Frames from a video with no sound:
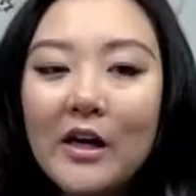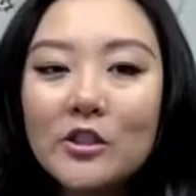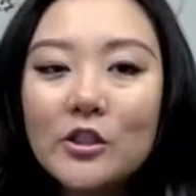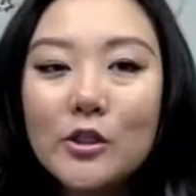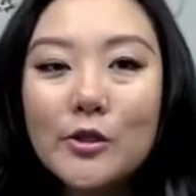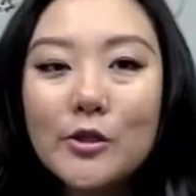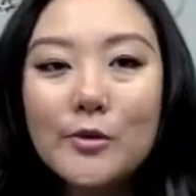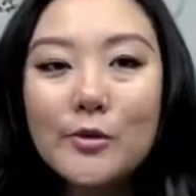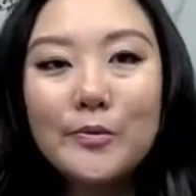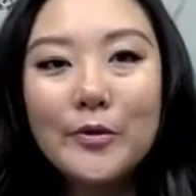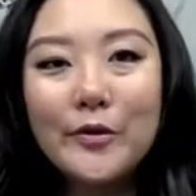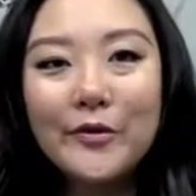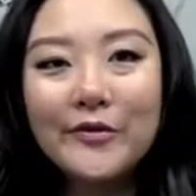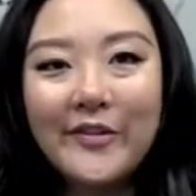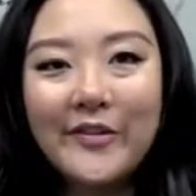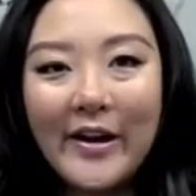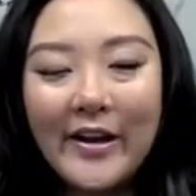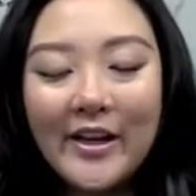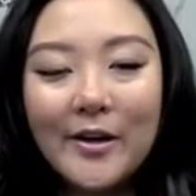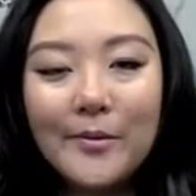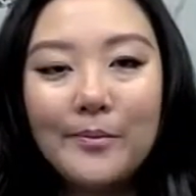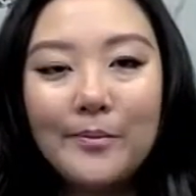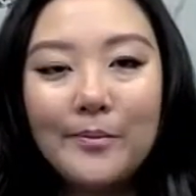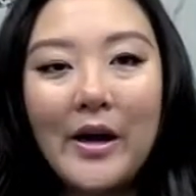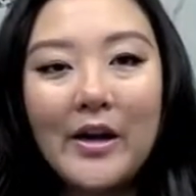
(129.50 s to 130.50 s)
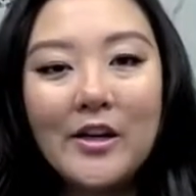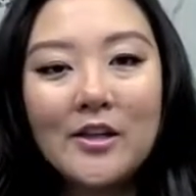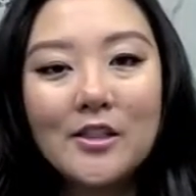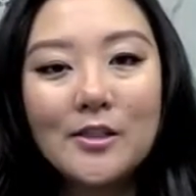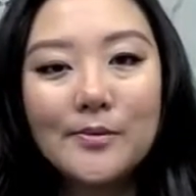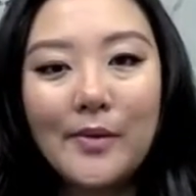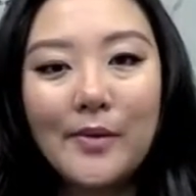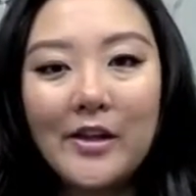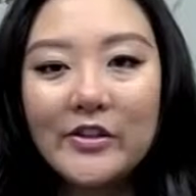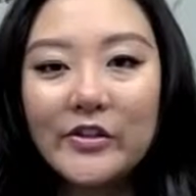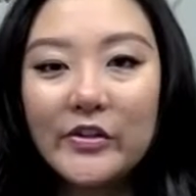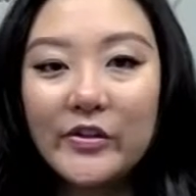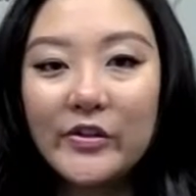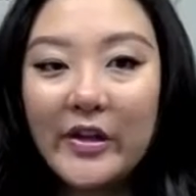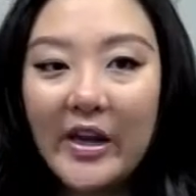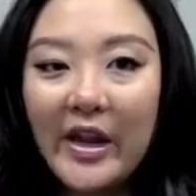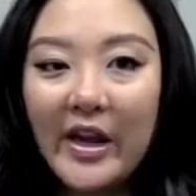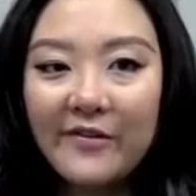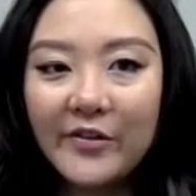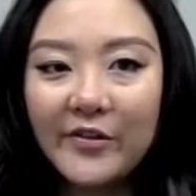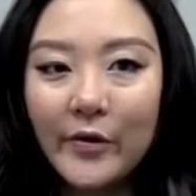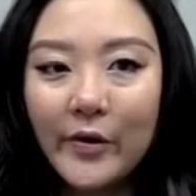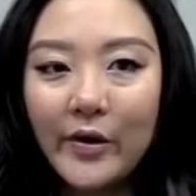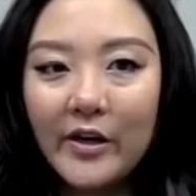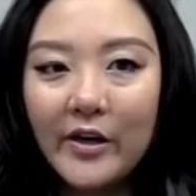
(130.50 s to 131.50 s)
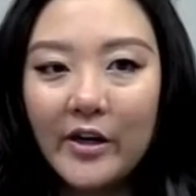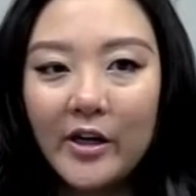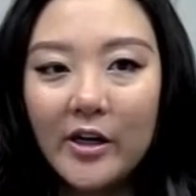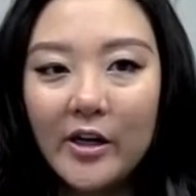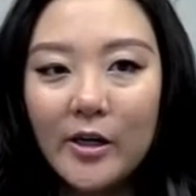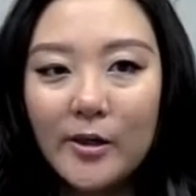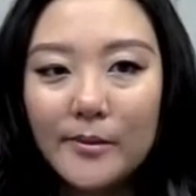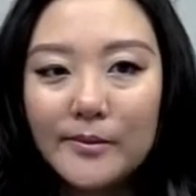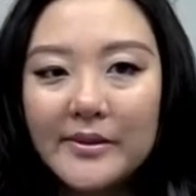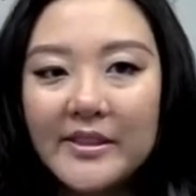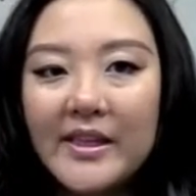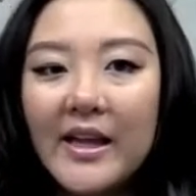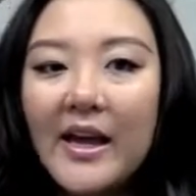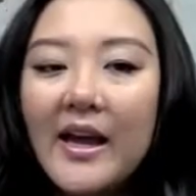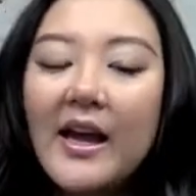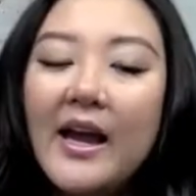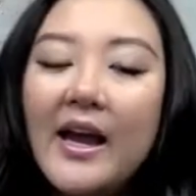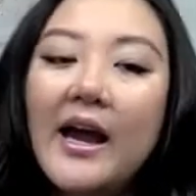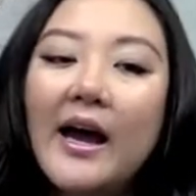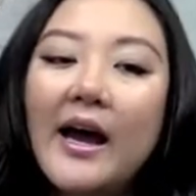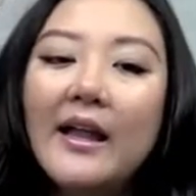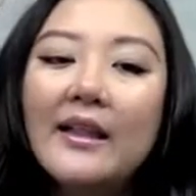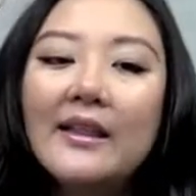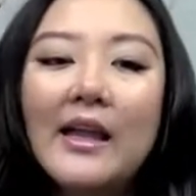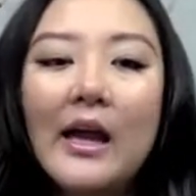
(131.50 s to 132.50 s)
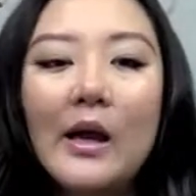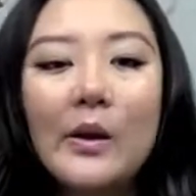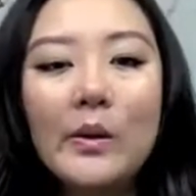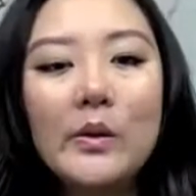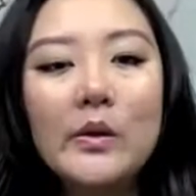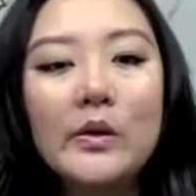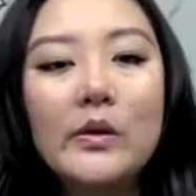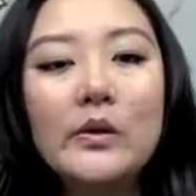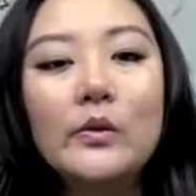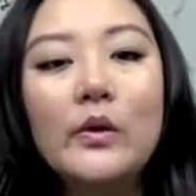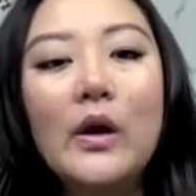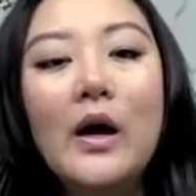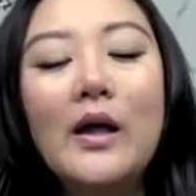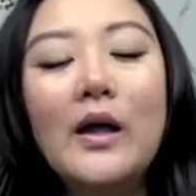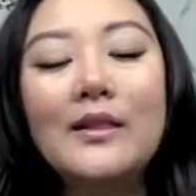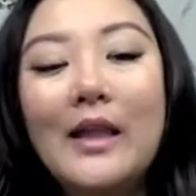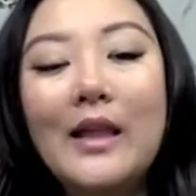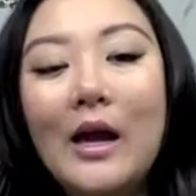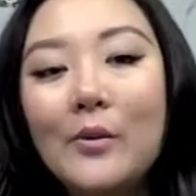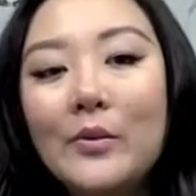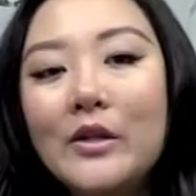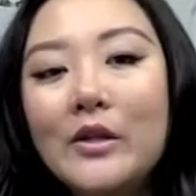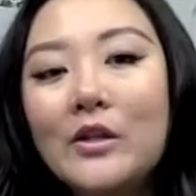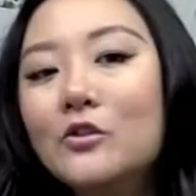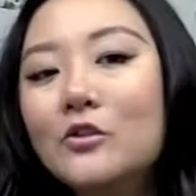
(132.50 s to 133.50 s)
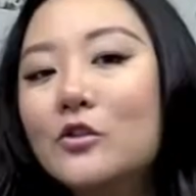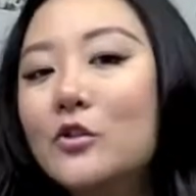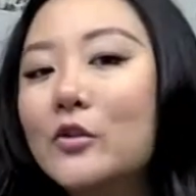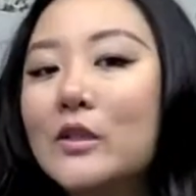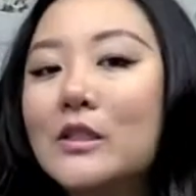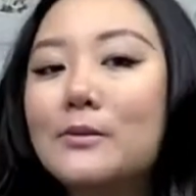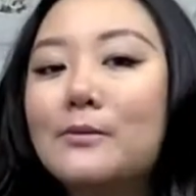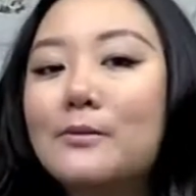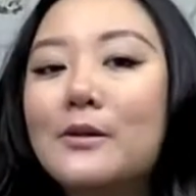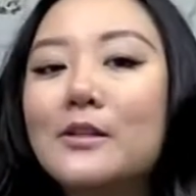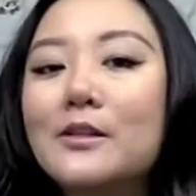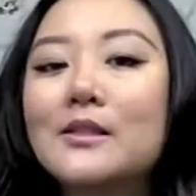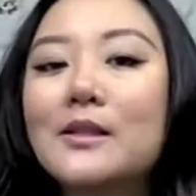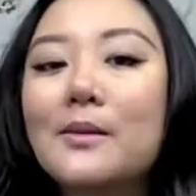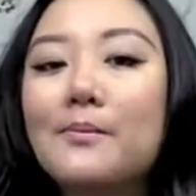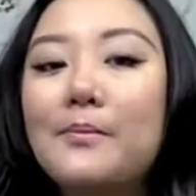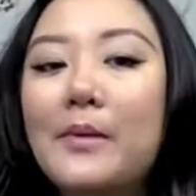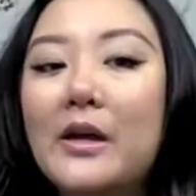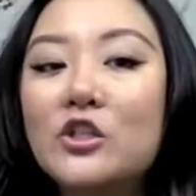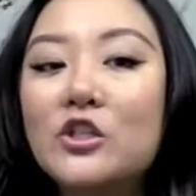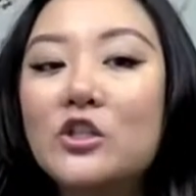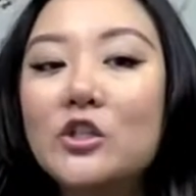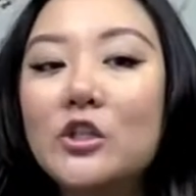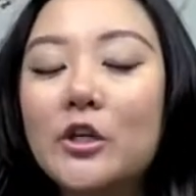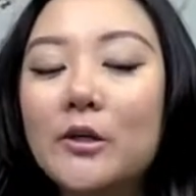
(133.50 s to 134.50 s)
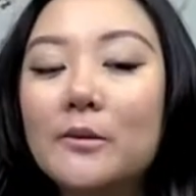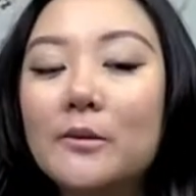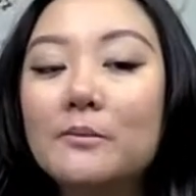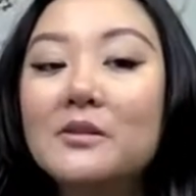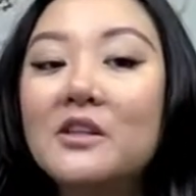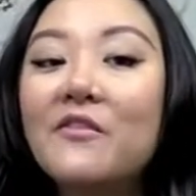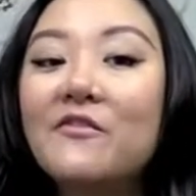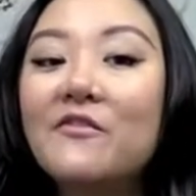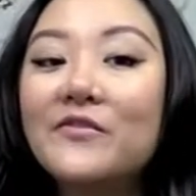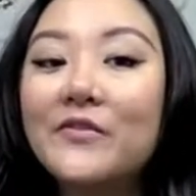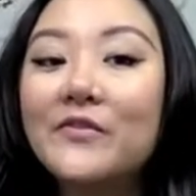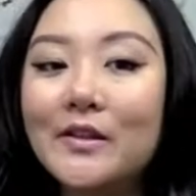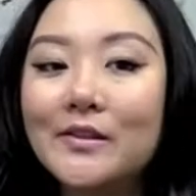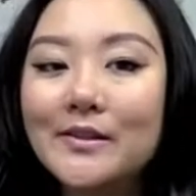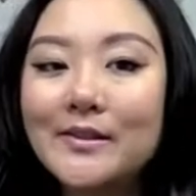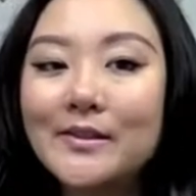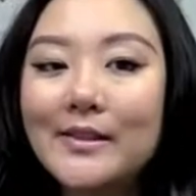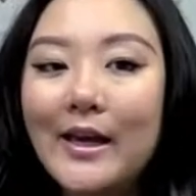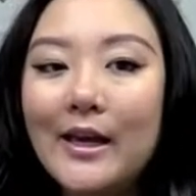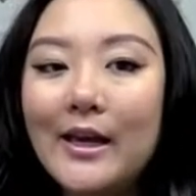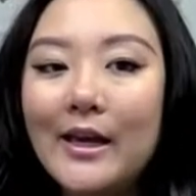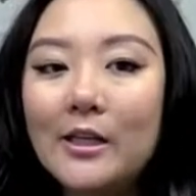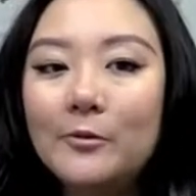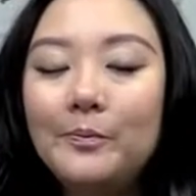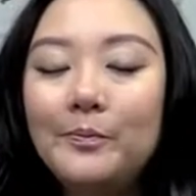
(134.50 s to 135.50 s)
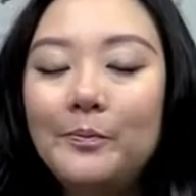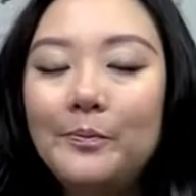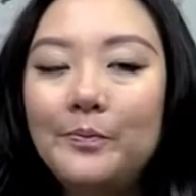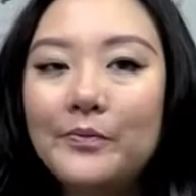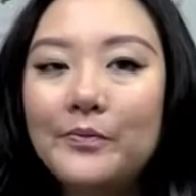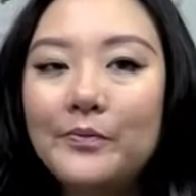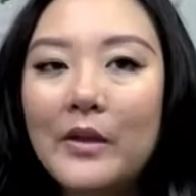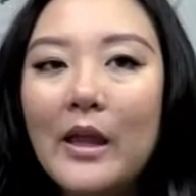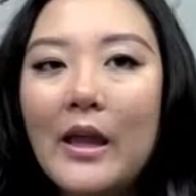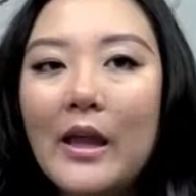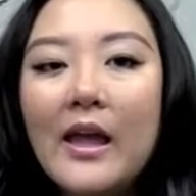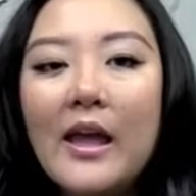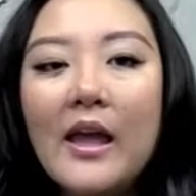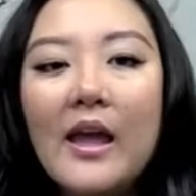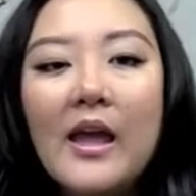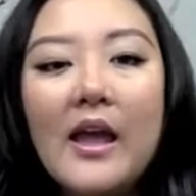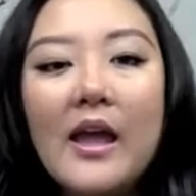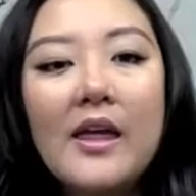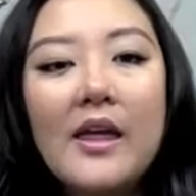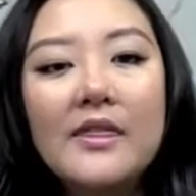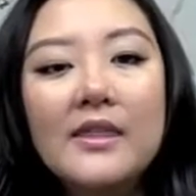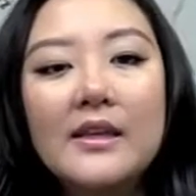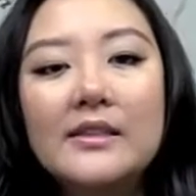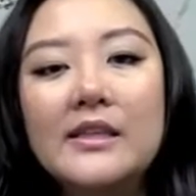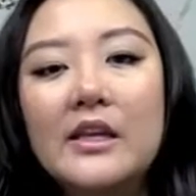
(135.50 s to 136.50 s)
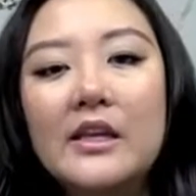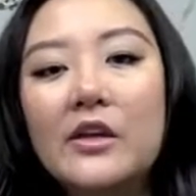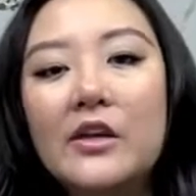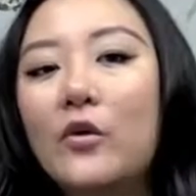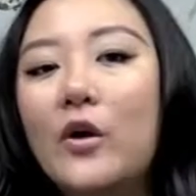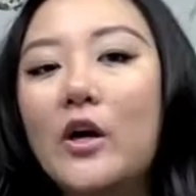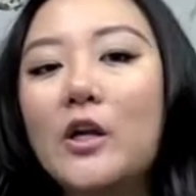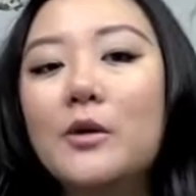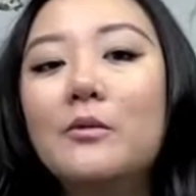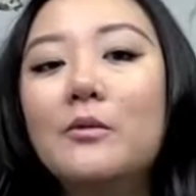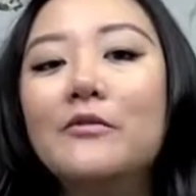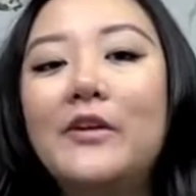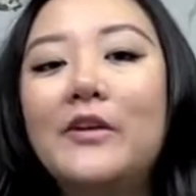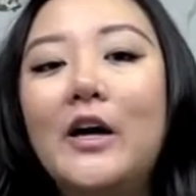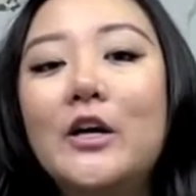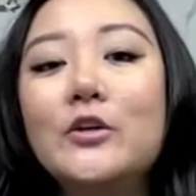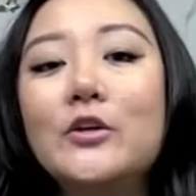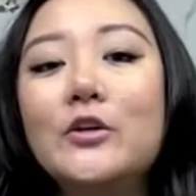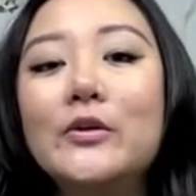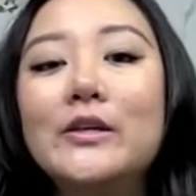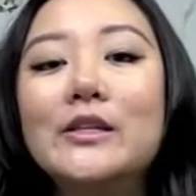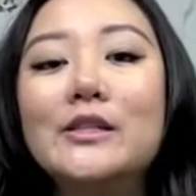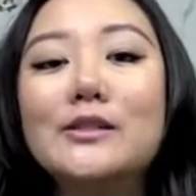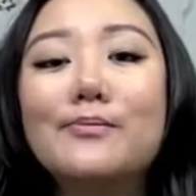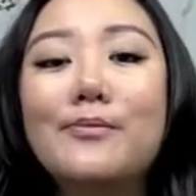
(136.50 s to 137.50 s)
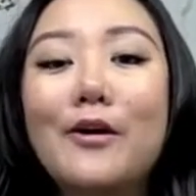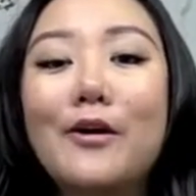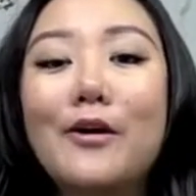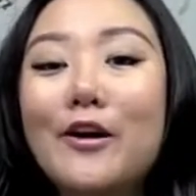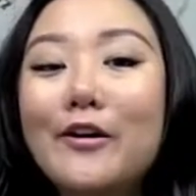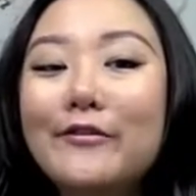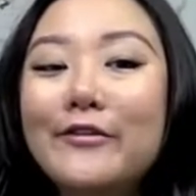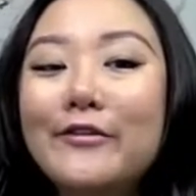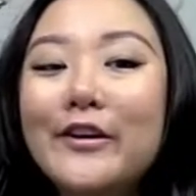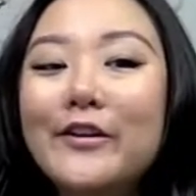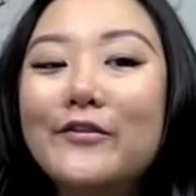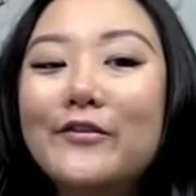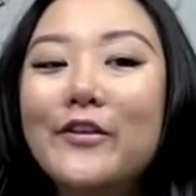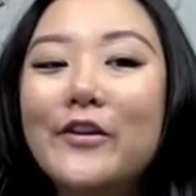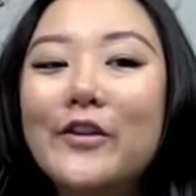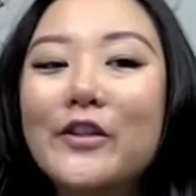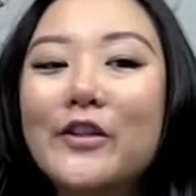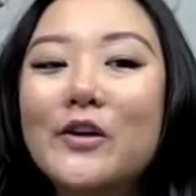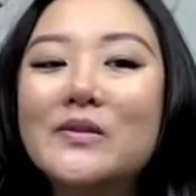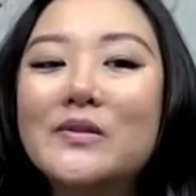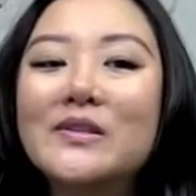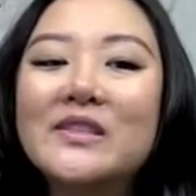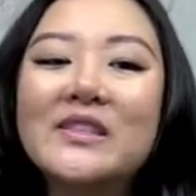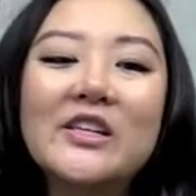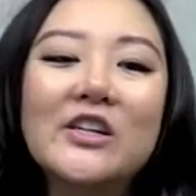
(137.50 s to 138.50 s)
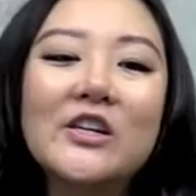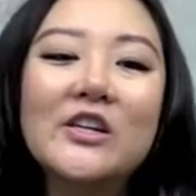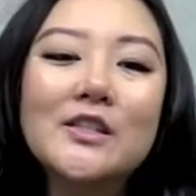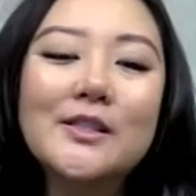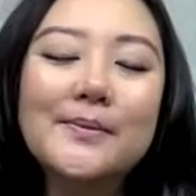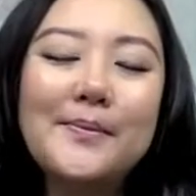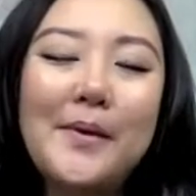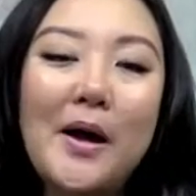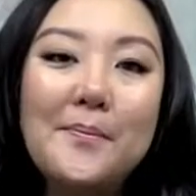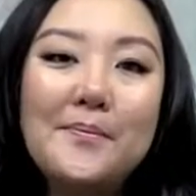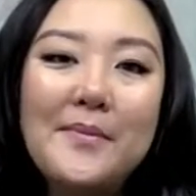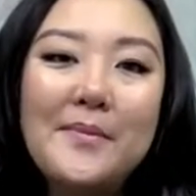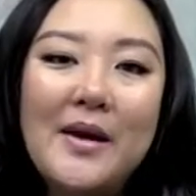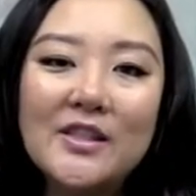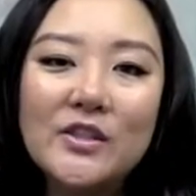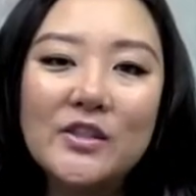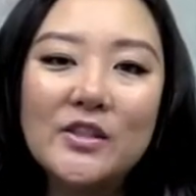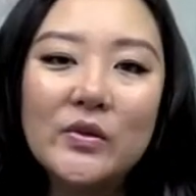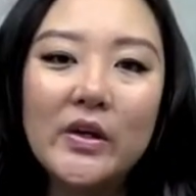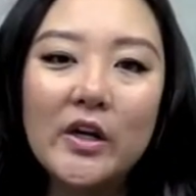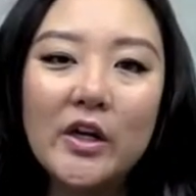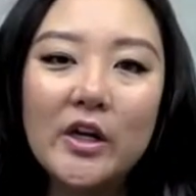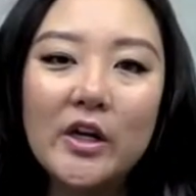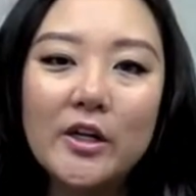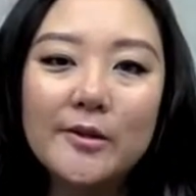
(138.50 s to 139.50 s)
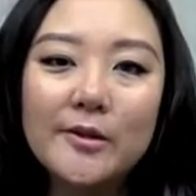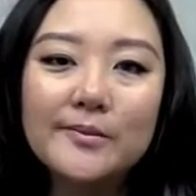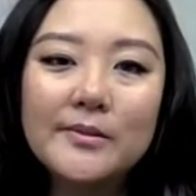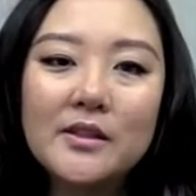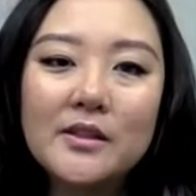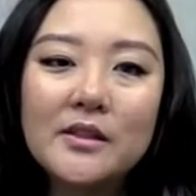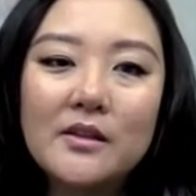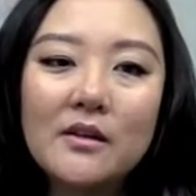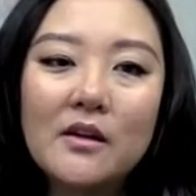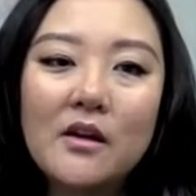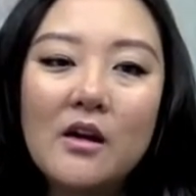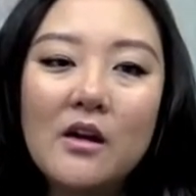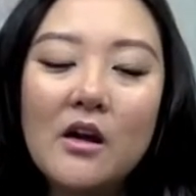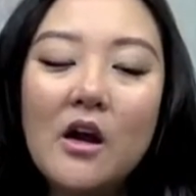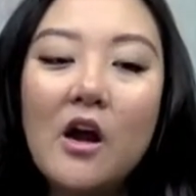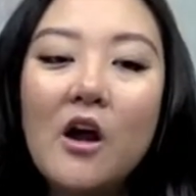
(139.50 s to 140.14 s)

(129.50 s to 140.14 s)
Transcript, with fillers: voucher provided by our sponsor at Evergreen Herbs, allowing you, allowing you to experience the mentioned herbs firsthand. This incredible value is perfect for those serious about mastering herbs.